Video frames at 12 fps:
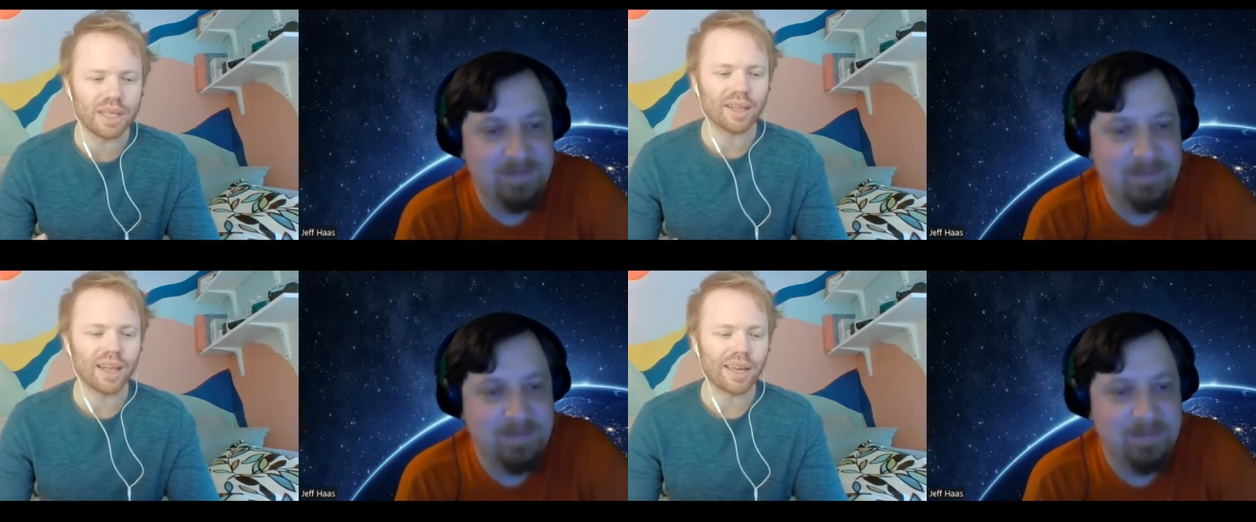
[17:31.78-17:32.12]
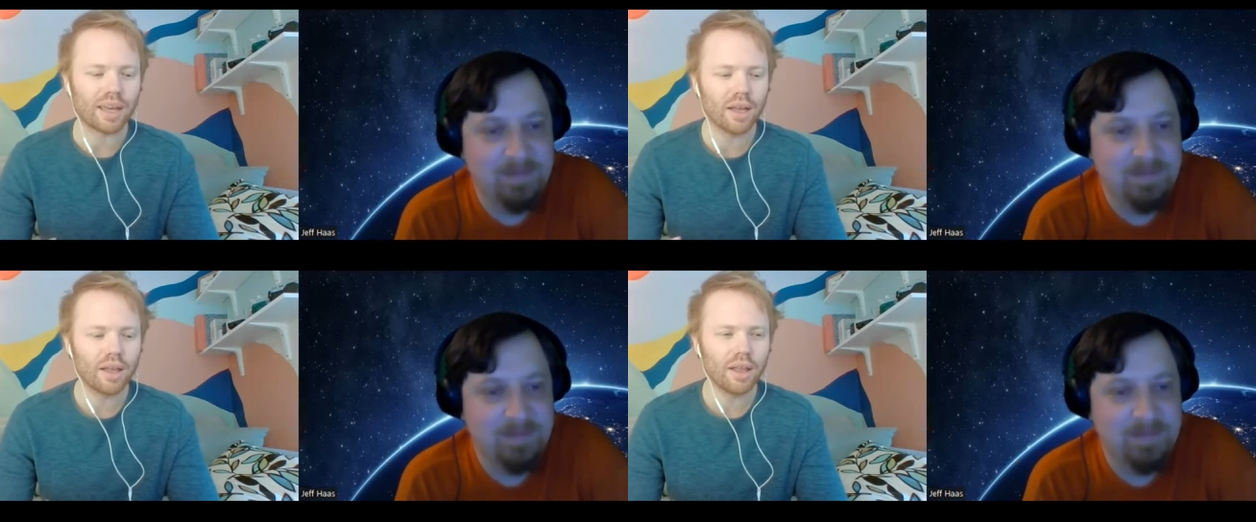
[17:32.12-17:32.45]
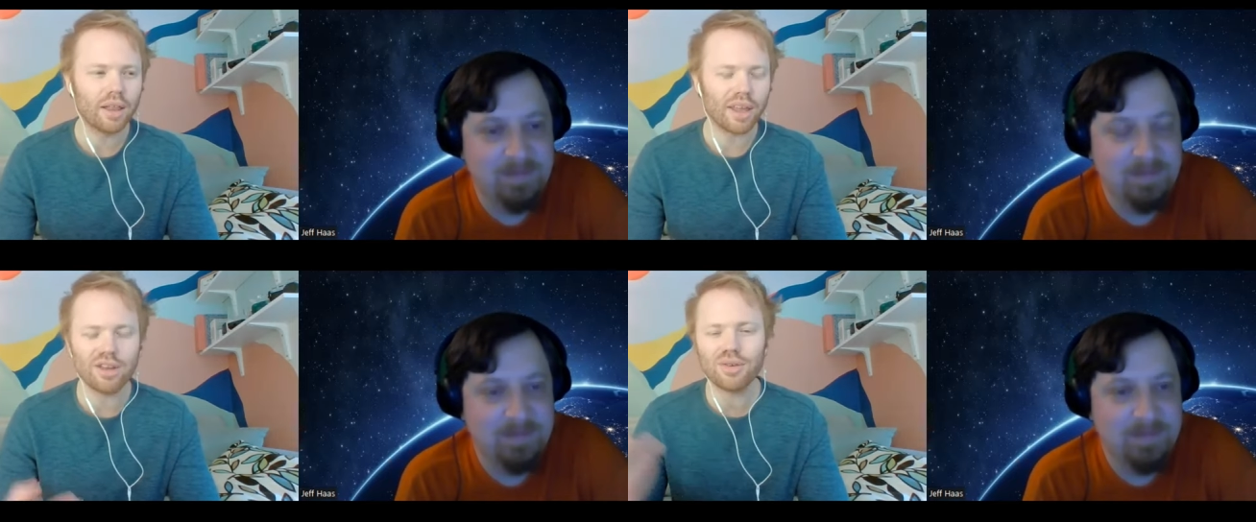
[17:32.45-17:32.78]
Speaker 1: be like
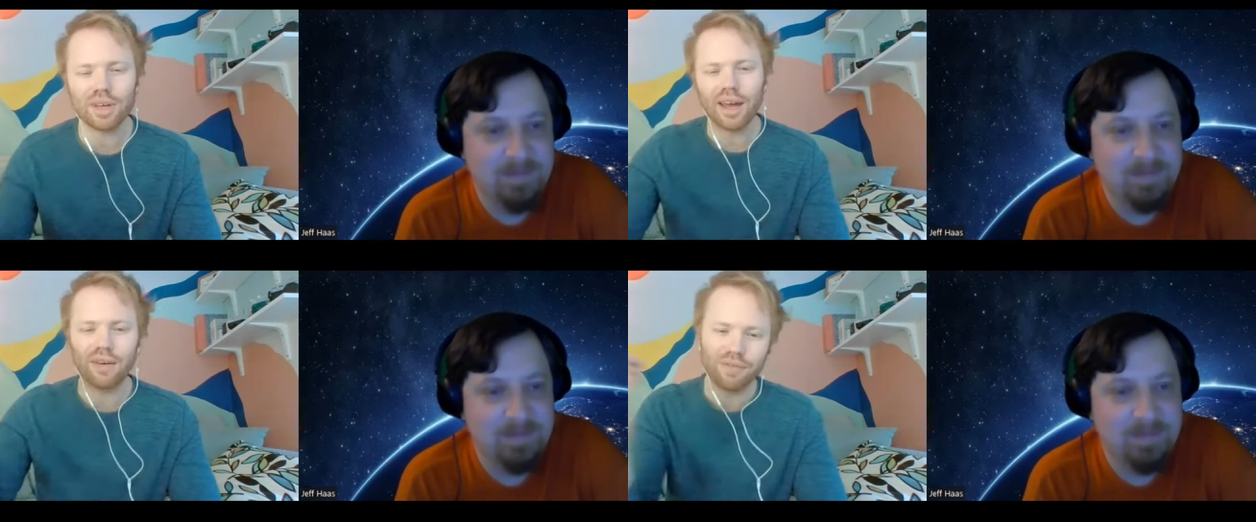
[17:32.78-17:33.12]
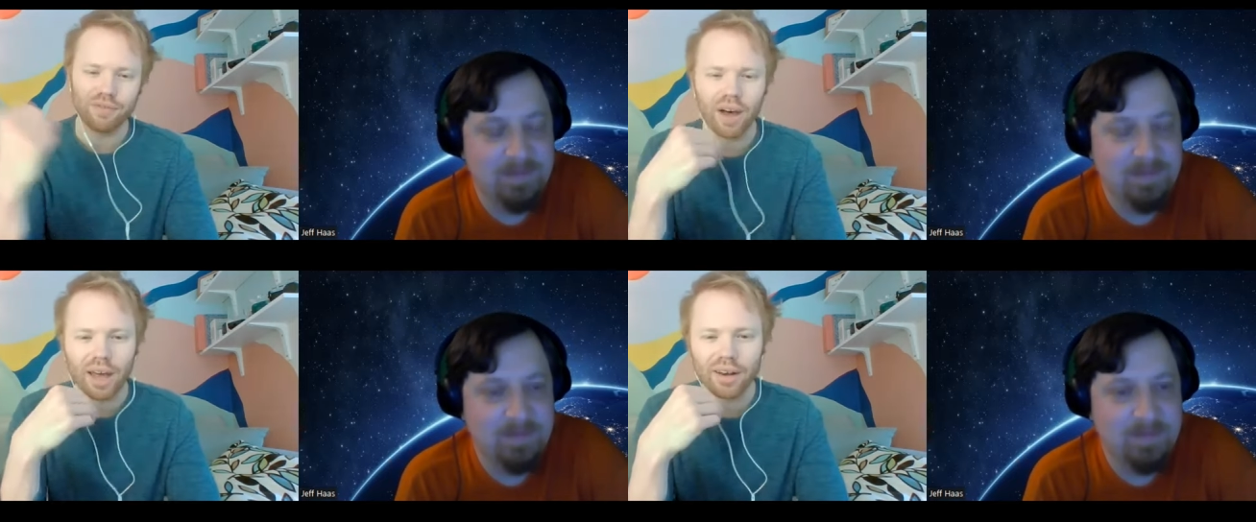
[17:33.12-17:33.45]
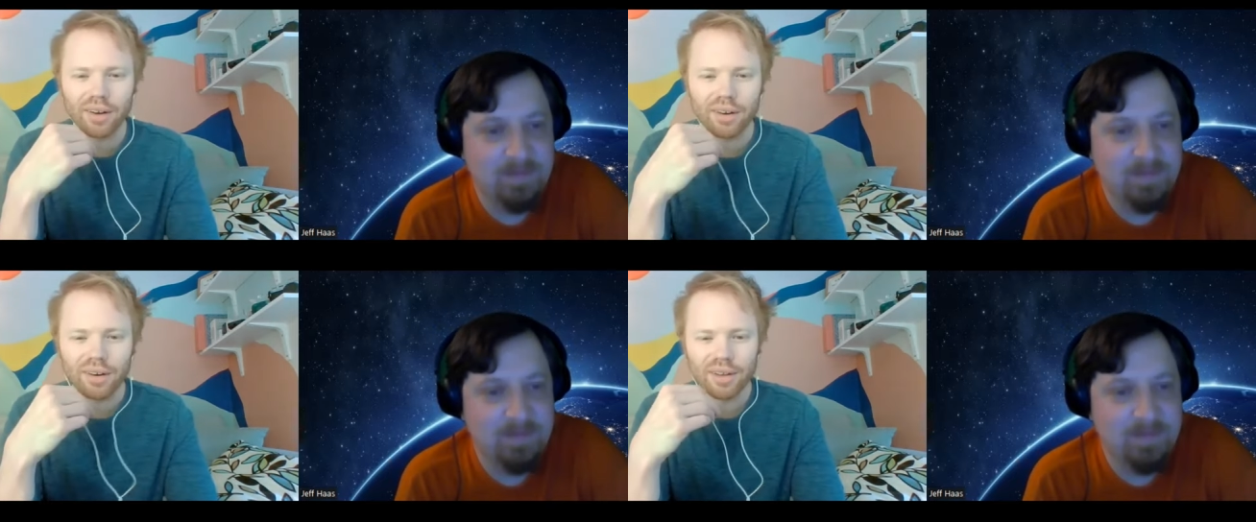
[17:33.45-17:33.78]
then you can have
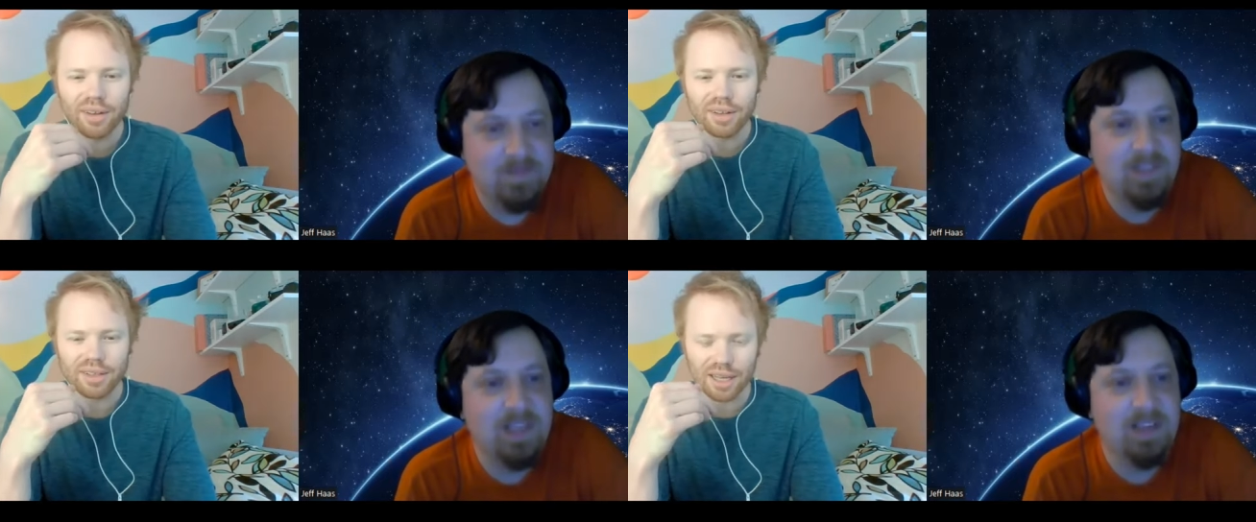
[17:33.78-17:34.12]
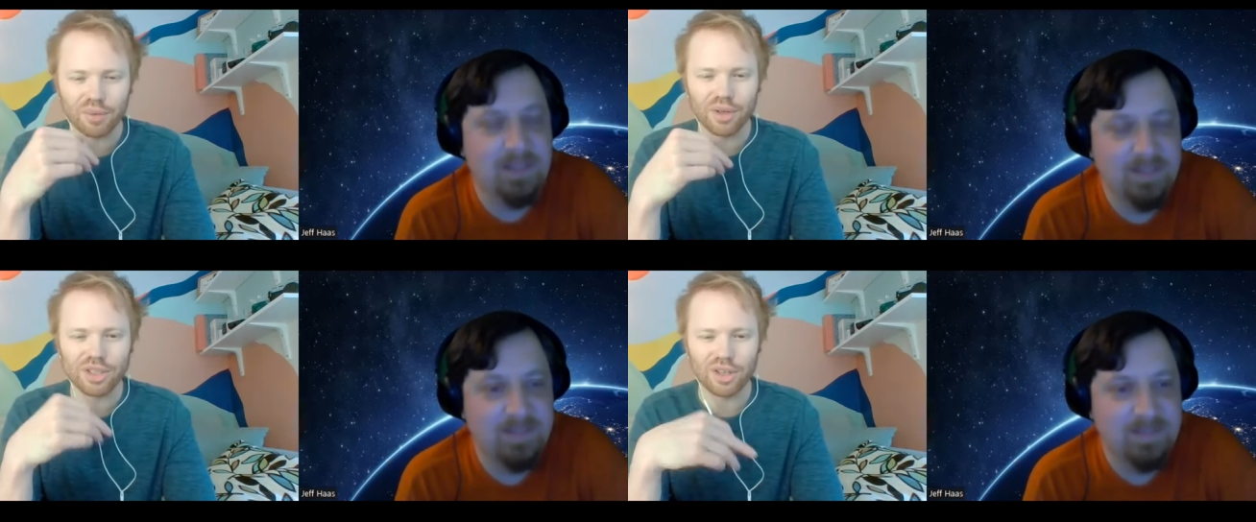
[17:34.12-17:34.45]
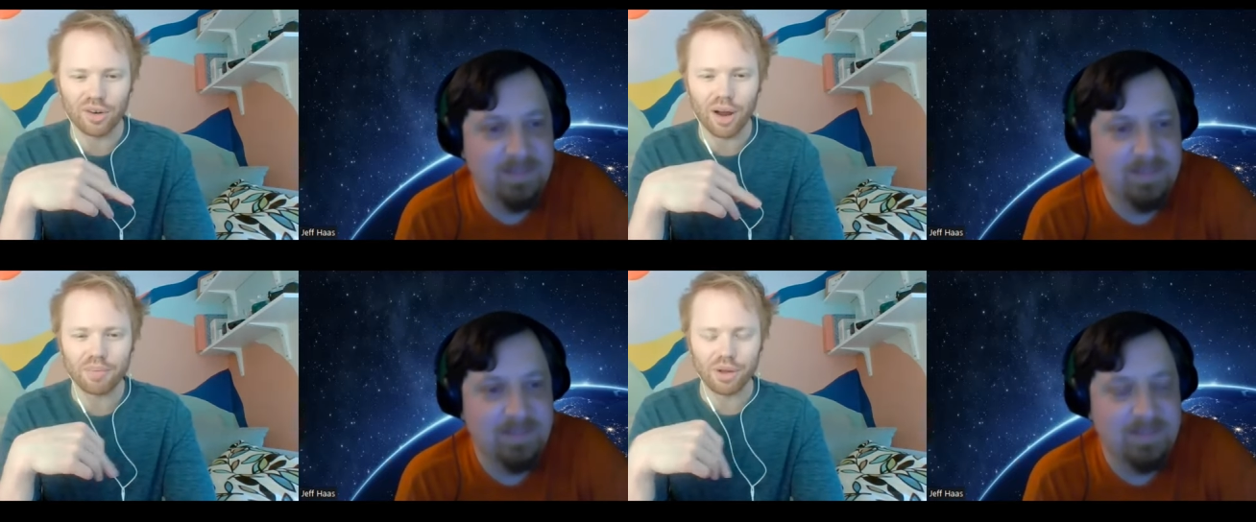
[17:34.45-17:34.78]
fun yeah then
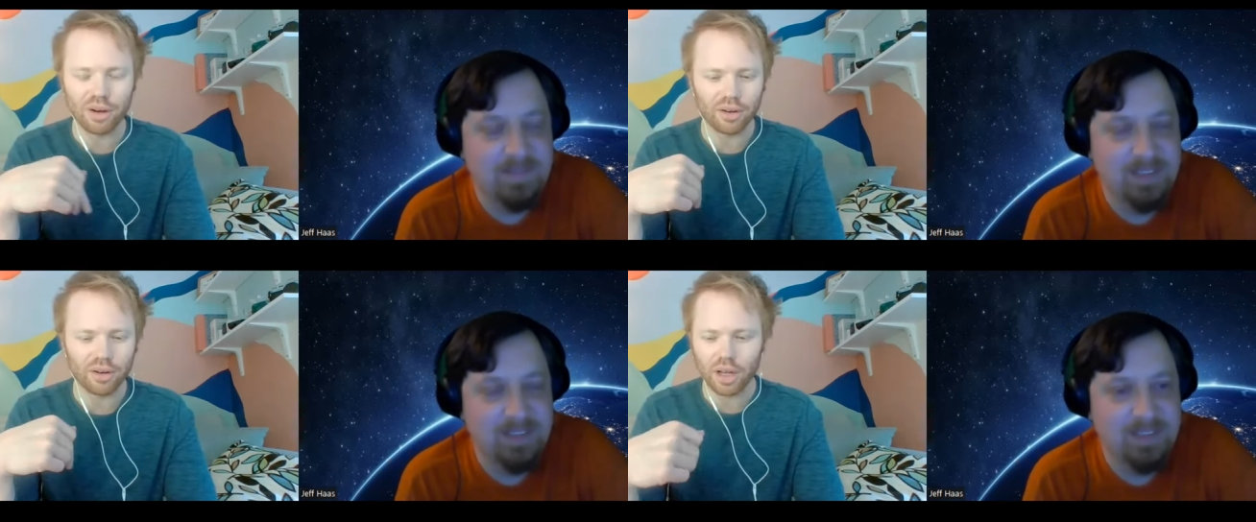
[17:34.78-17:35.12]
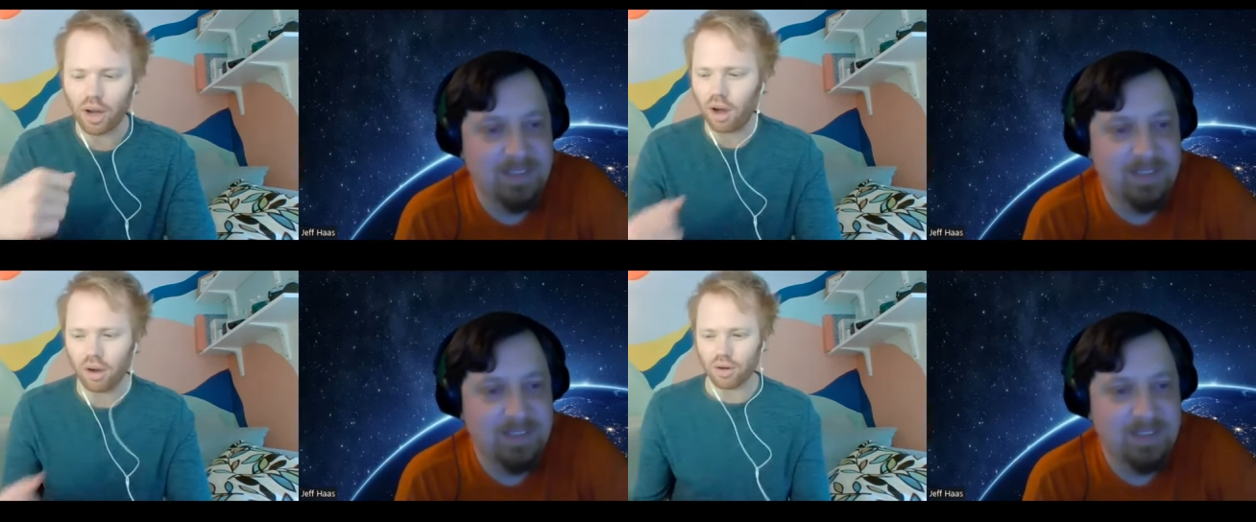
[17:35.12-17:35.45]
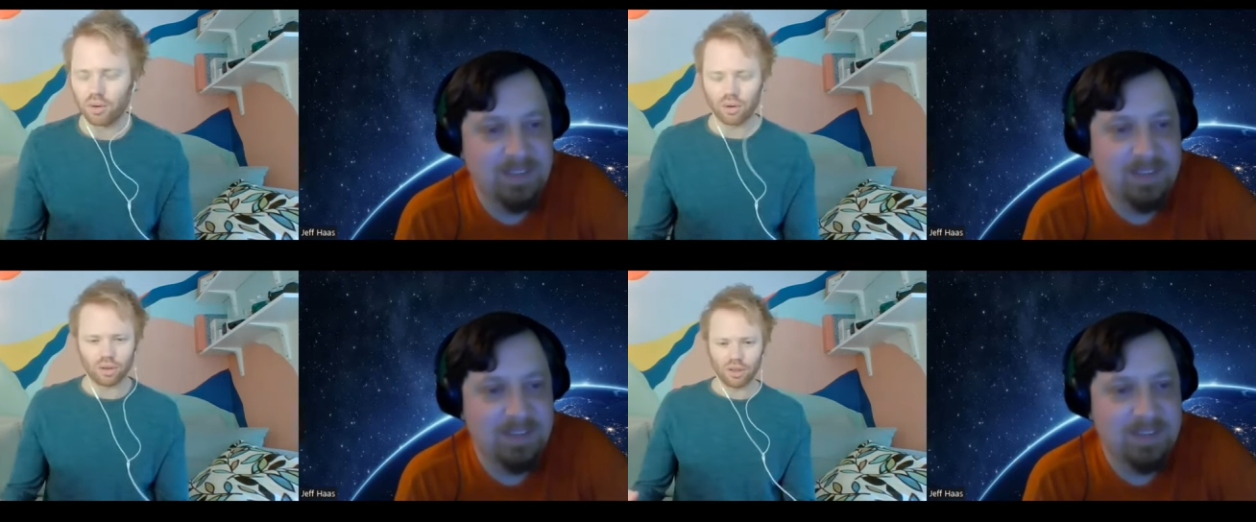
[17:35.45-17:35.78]
once you're up there you're like oh
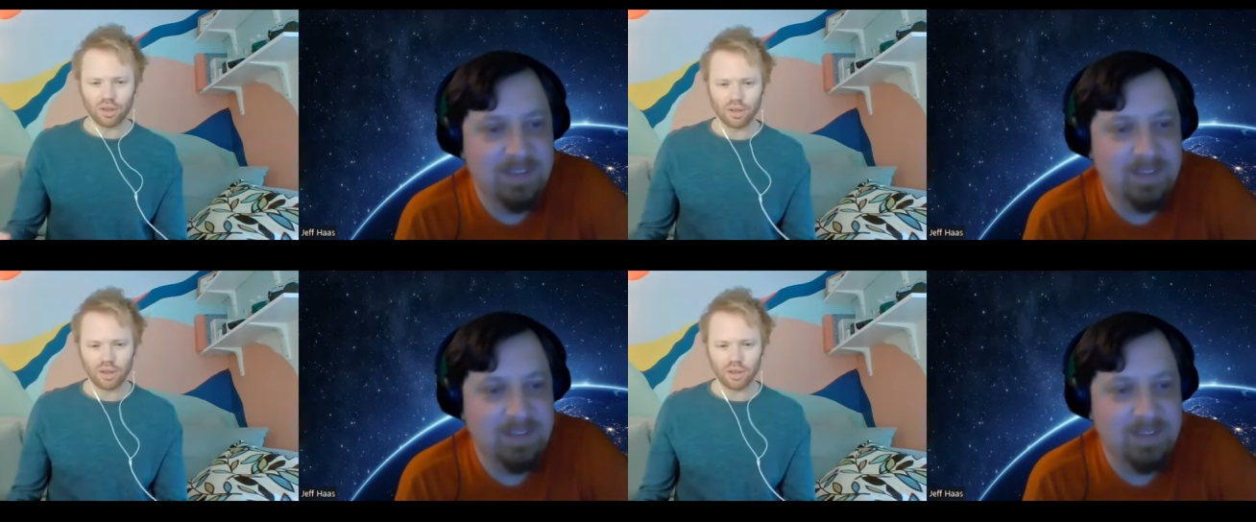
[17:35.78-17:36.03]
cool